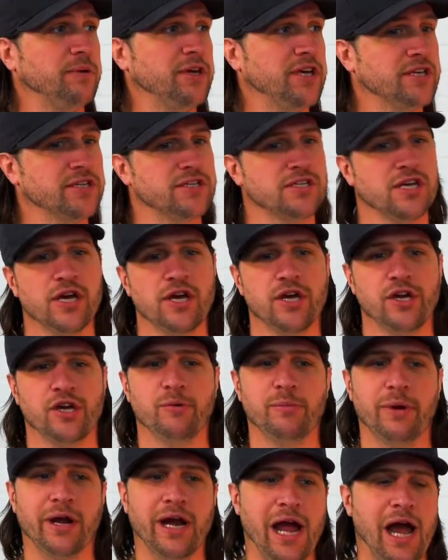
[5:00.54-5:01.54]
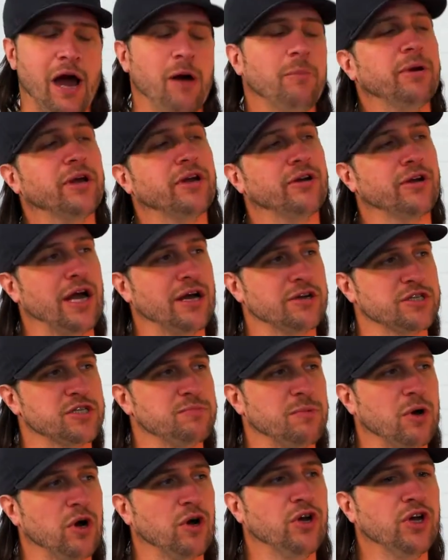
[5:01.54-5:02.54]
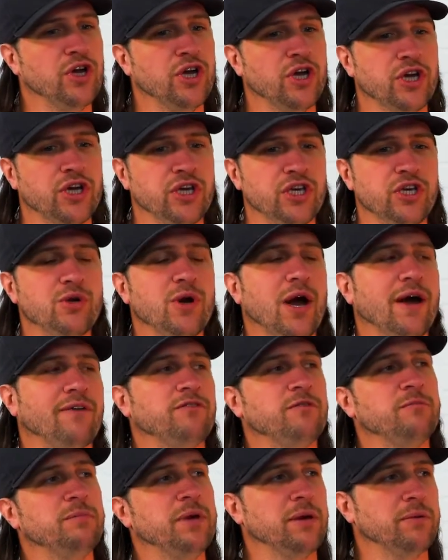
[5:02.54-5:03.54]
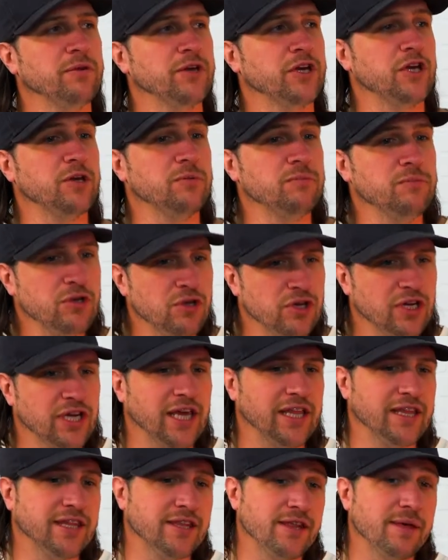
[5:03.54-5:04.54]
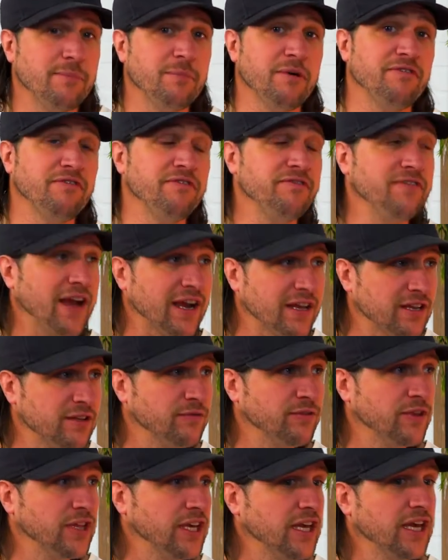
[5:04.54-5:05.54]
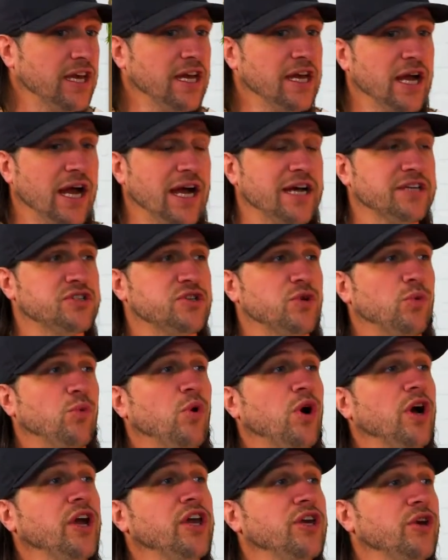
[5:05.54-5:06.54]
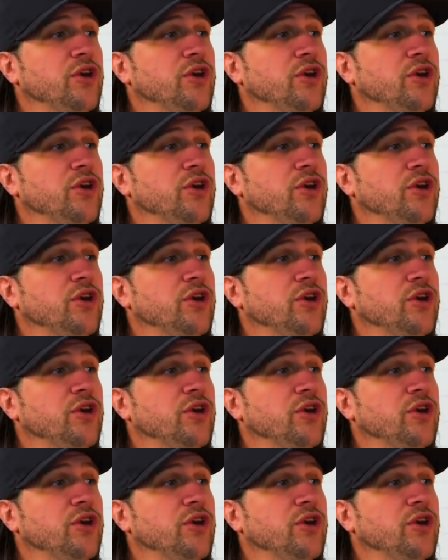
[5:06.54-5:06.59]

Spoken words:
is, no matter how big or how small, you have to be able to communicate to them effectively as to what